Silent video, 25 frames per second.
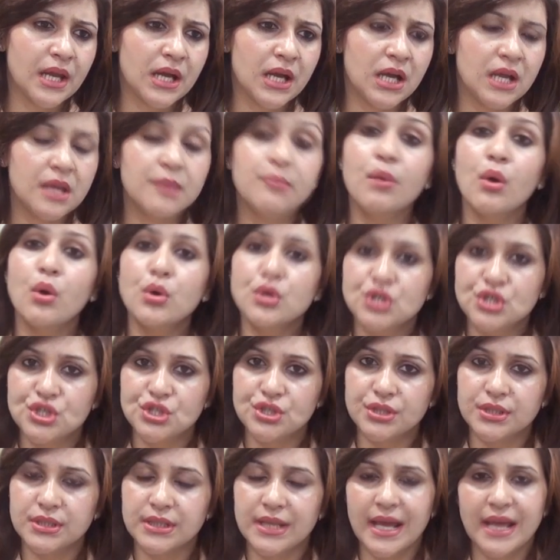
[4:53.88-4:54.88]

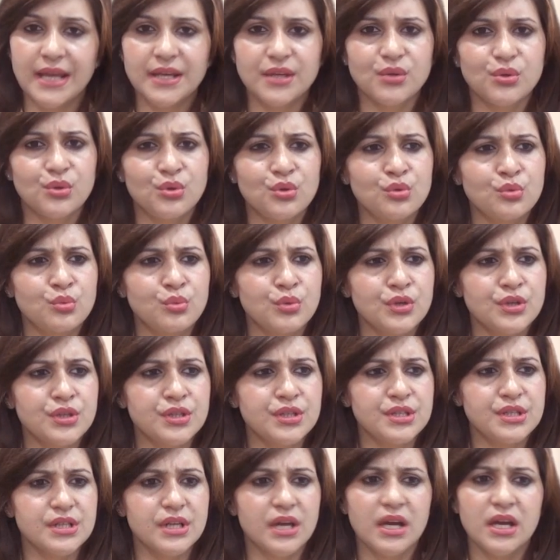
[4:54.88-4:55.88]
emotional, and who
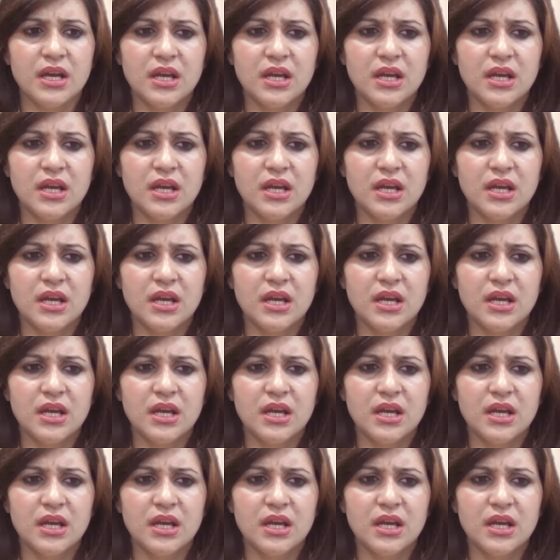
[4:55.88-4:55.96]
would